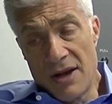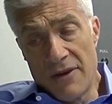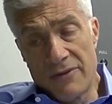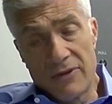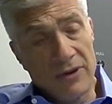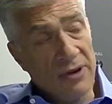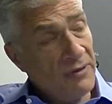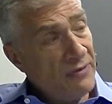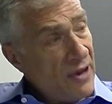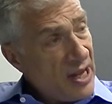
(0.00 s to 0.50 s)

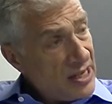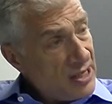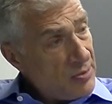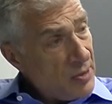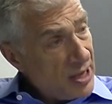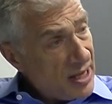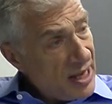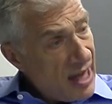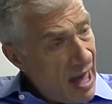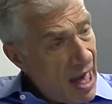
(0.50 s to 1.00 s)

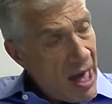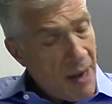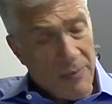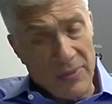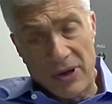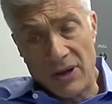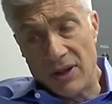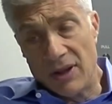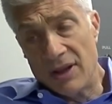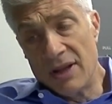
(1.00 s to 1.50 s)
investment
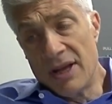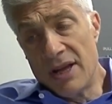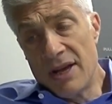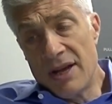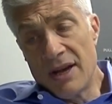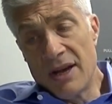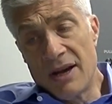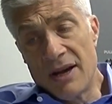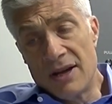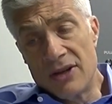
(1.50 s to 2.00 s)
capital
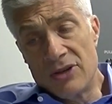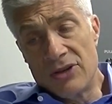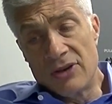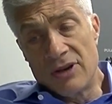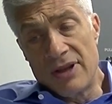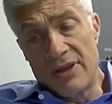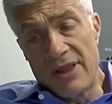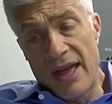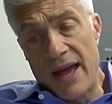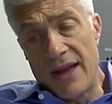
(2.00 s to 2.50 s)

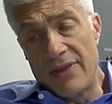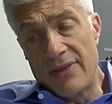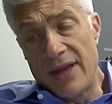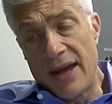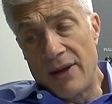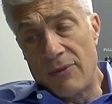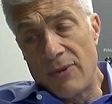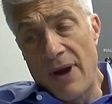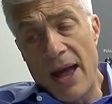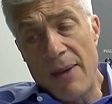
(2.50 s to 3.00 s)
during
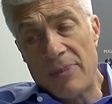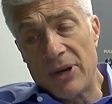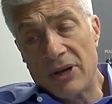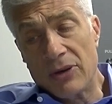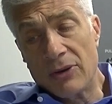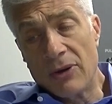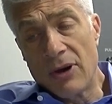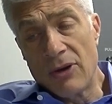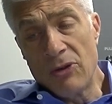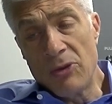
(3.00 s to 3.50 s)
that rapid
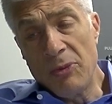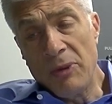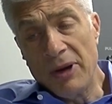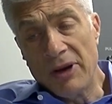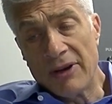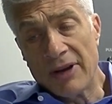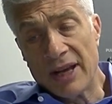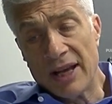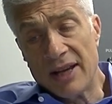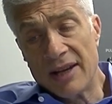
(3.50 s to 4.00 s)
growth
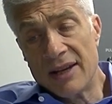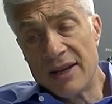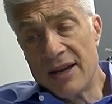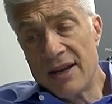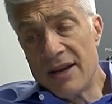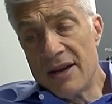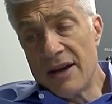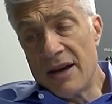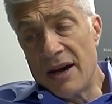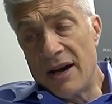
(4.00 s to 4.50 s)
period,
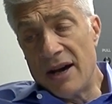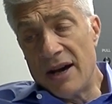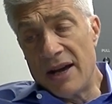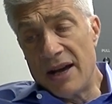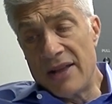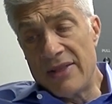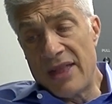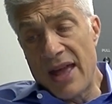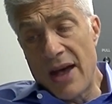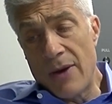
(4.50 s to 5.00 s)

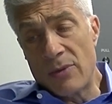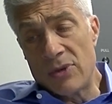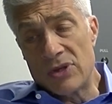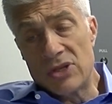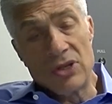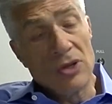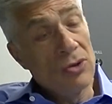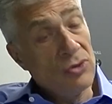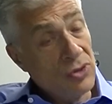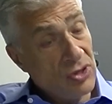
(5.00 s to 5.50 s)
and that was
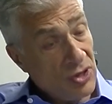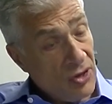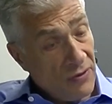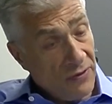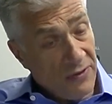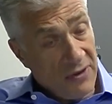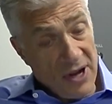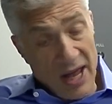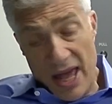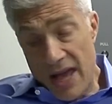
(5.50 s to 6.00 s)
used to
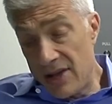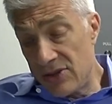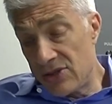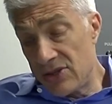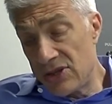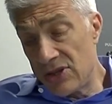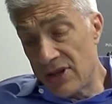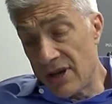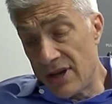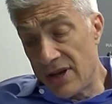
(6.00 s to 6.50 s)

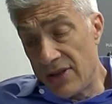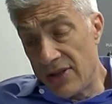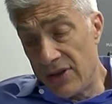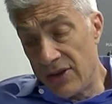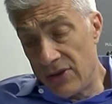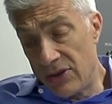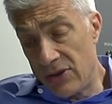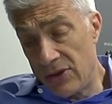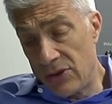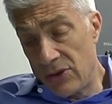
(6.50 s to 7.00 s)
finance
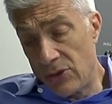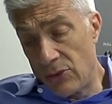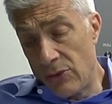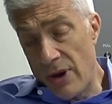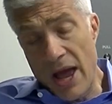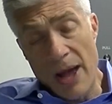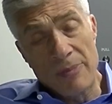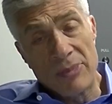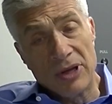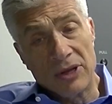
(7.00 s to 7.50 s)
the
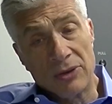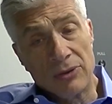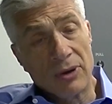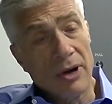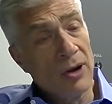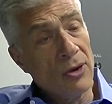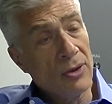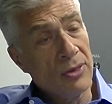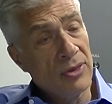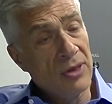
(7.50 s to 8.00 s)
rapid
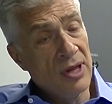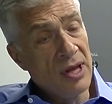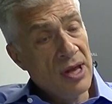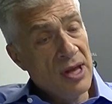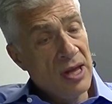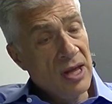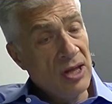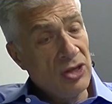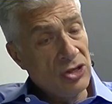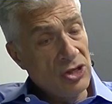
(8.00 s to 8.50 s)
growth
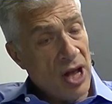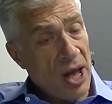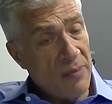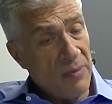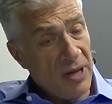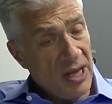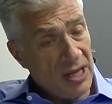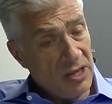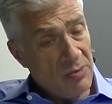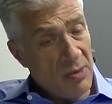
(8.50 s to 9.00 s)
in
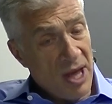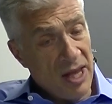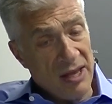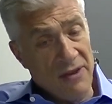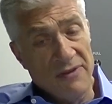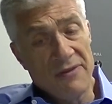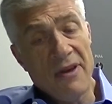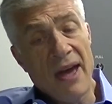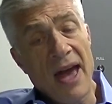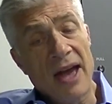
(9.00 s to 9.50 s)
Japanese
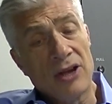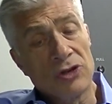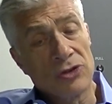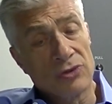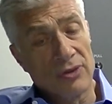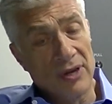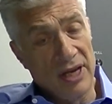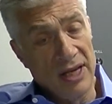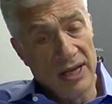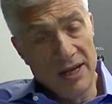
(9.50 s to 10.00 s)

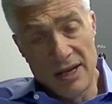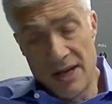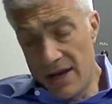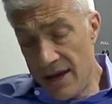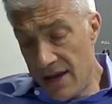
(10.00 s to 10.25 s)
manufacturing.